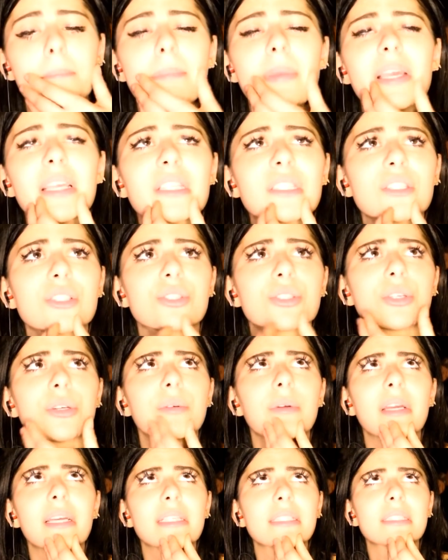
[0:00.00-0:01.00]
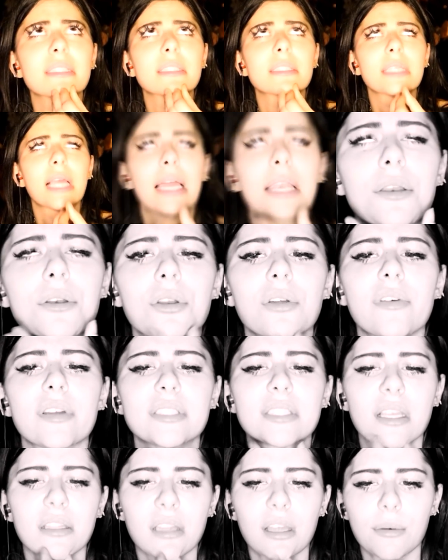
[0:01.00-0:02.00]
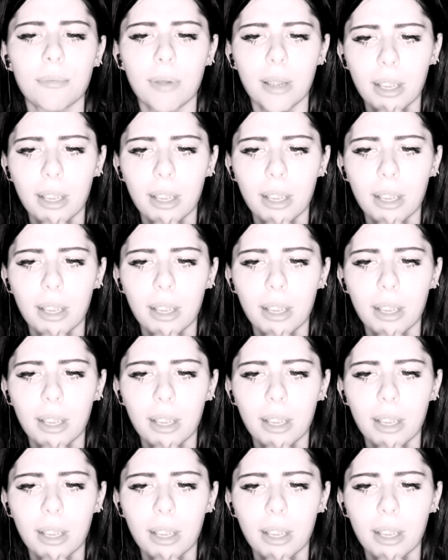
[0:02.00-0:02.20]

ambixturist. I don't know if I said that